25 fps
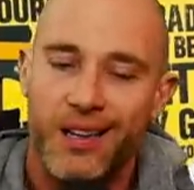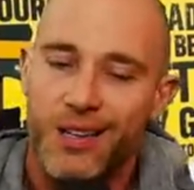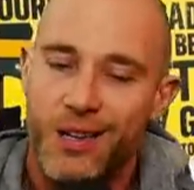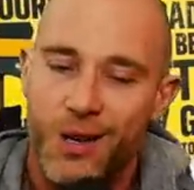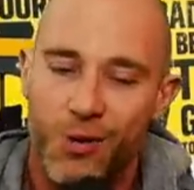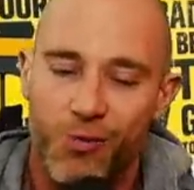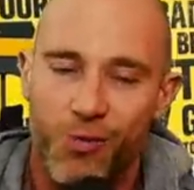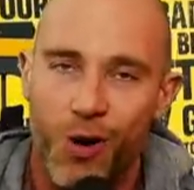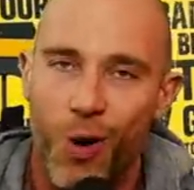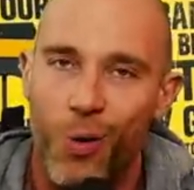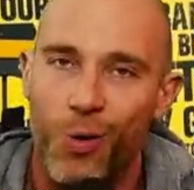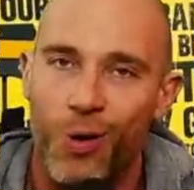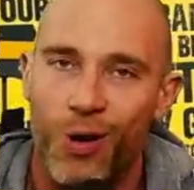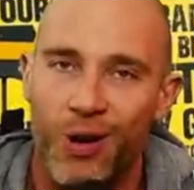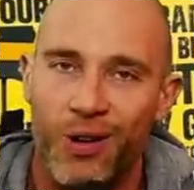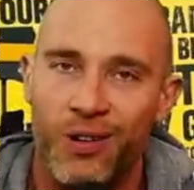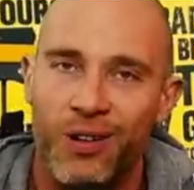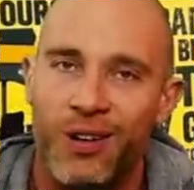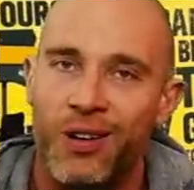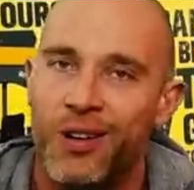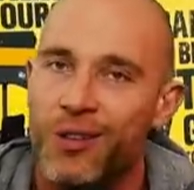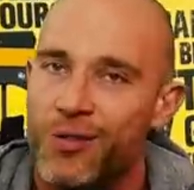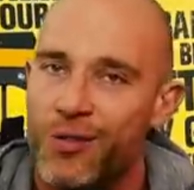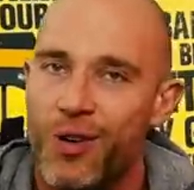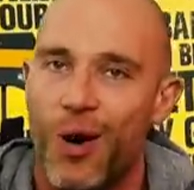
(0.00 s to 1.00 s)
you can roll on,
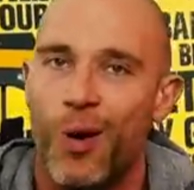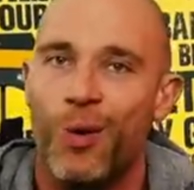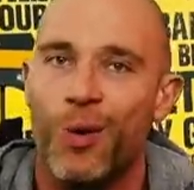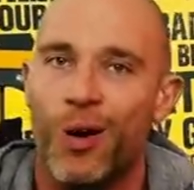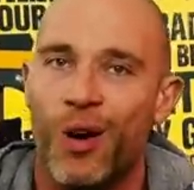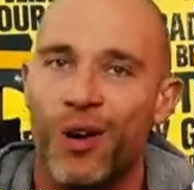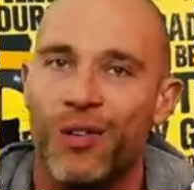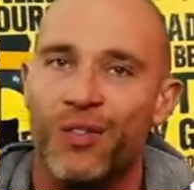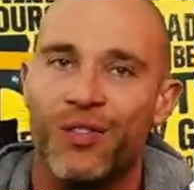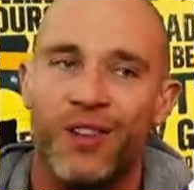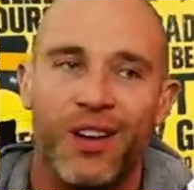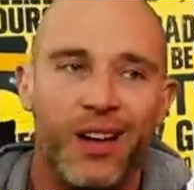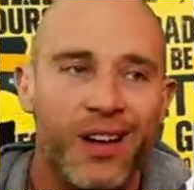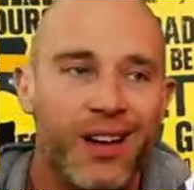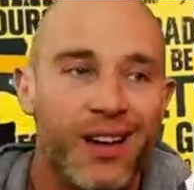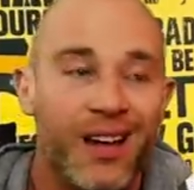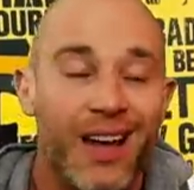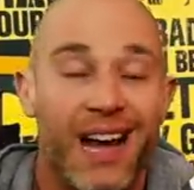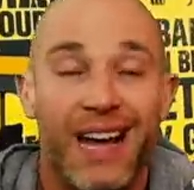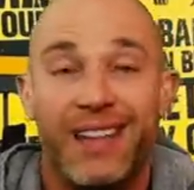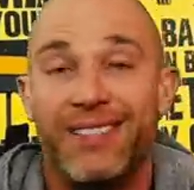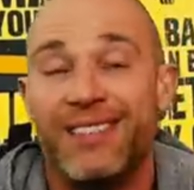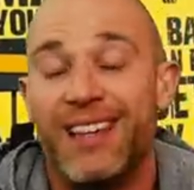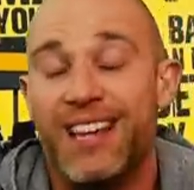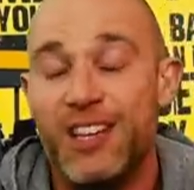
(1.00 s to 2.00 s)
roll off,
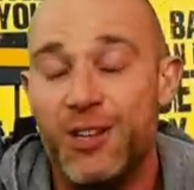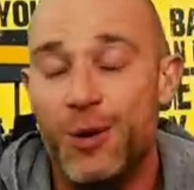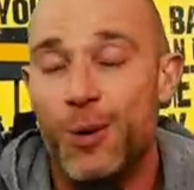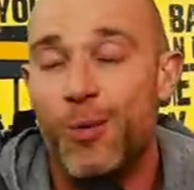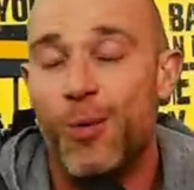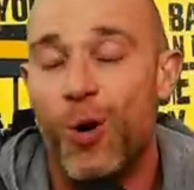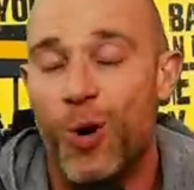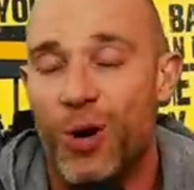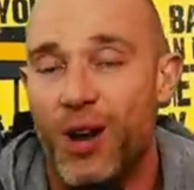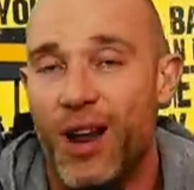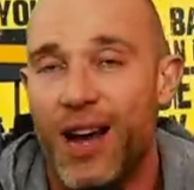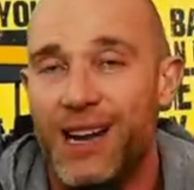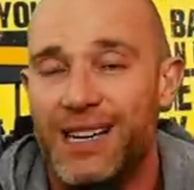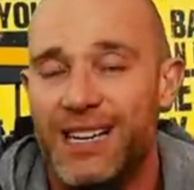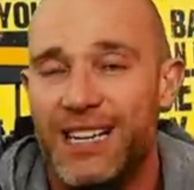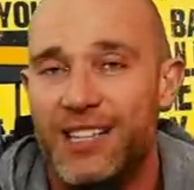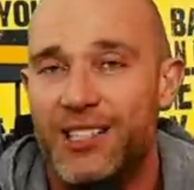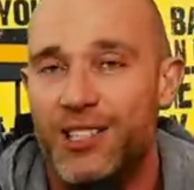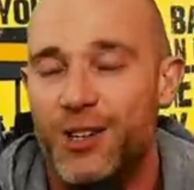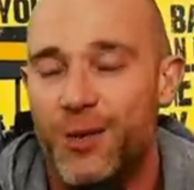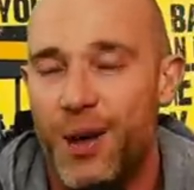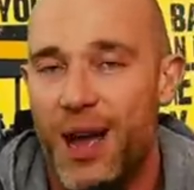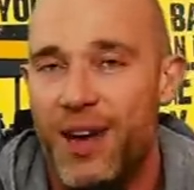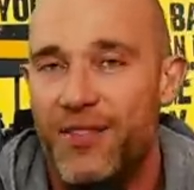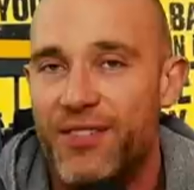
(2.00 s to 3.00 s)
and then you're more likely to
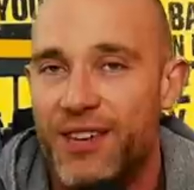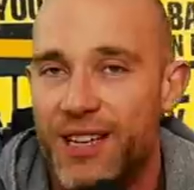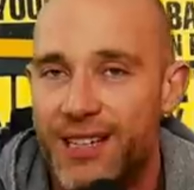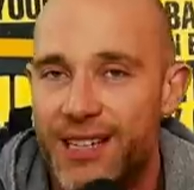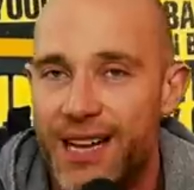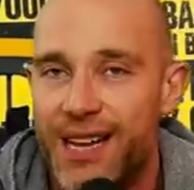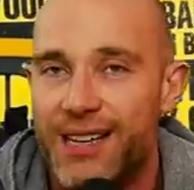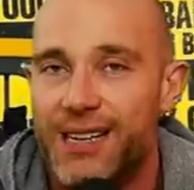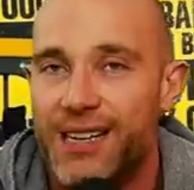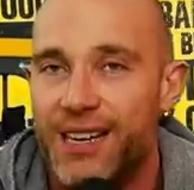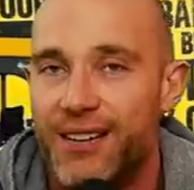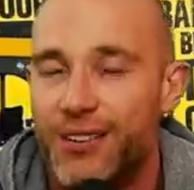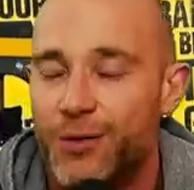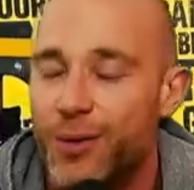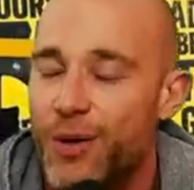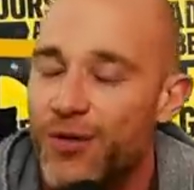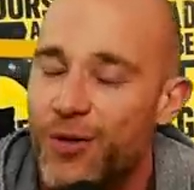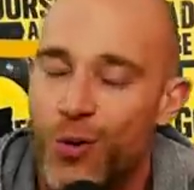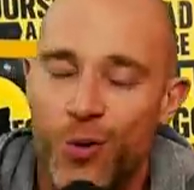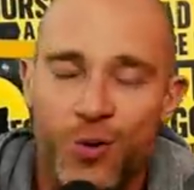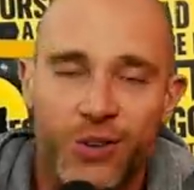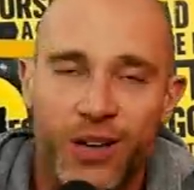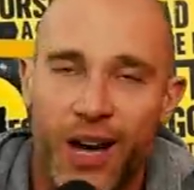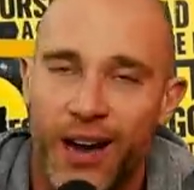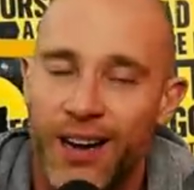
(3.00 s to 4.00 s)
do heavier deadlifts. We've
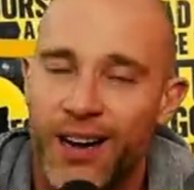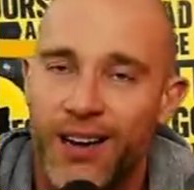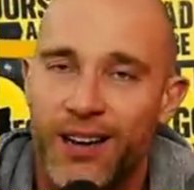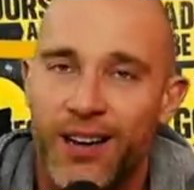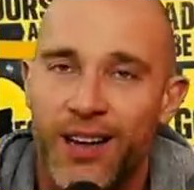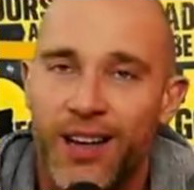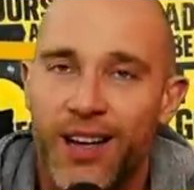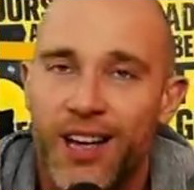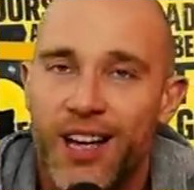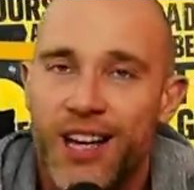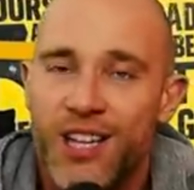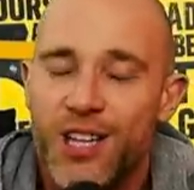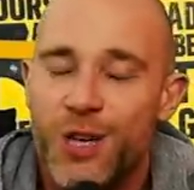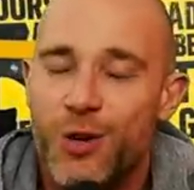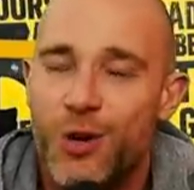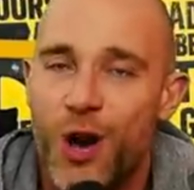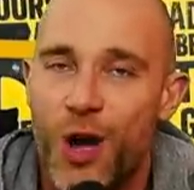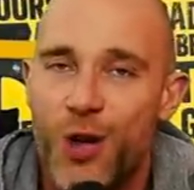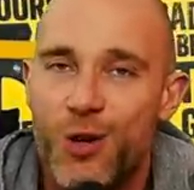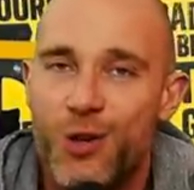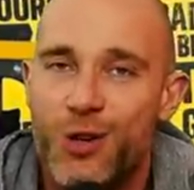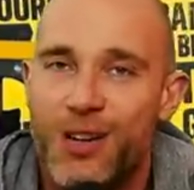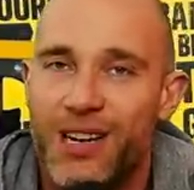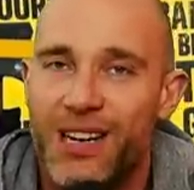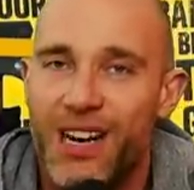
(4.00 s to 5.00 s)
all done it. You know
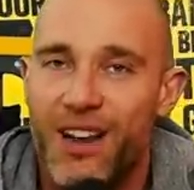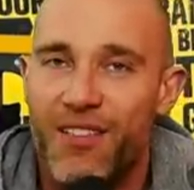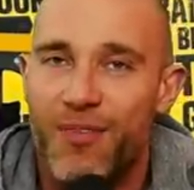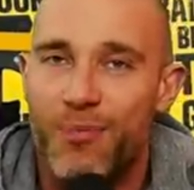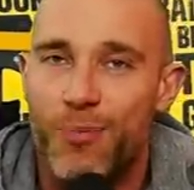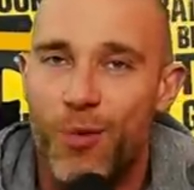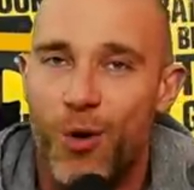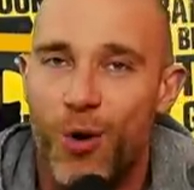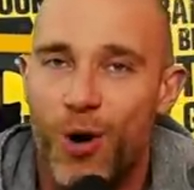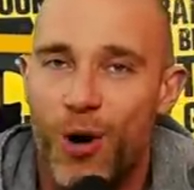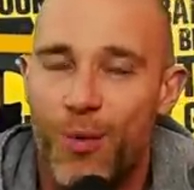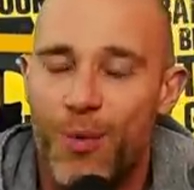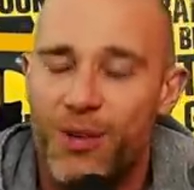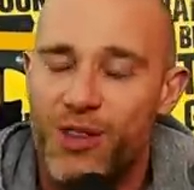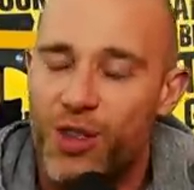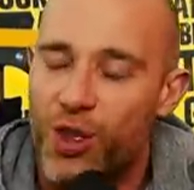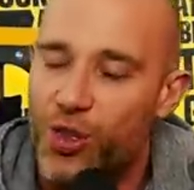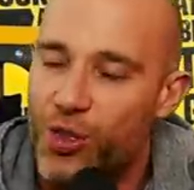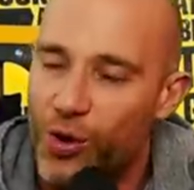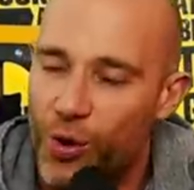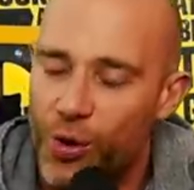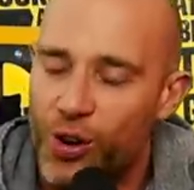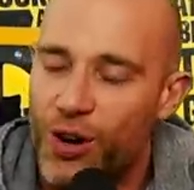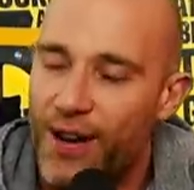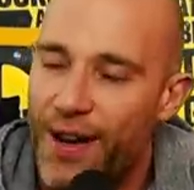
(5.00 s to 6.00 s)
you could lift more, but the
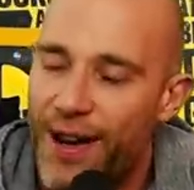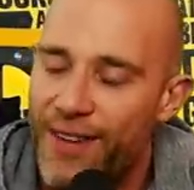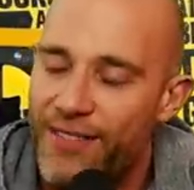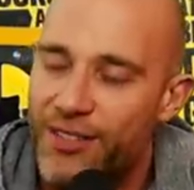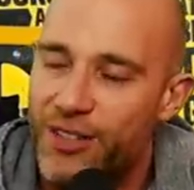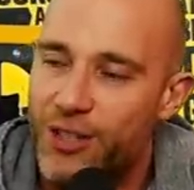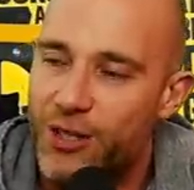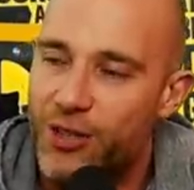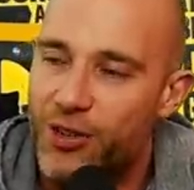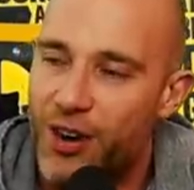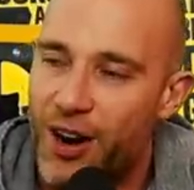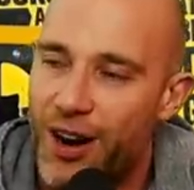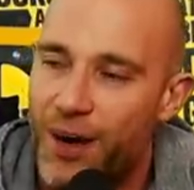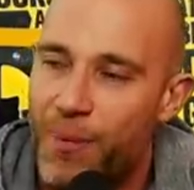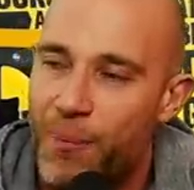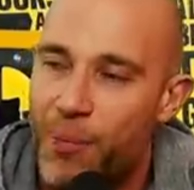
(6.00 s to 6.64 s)
thought of having to try and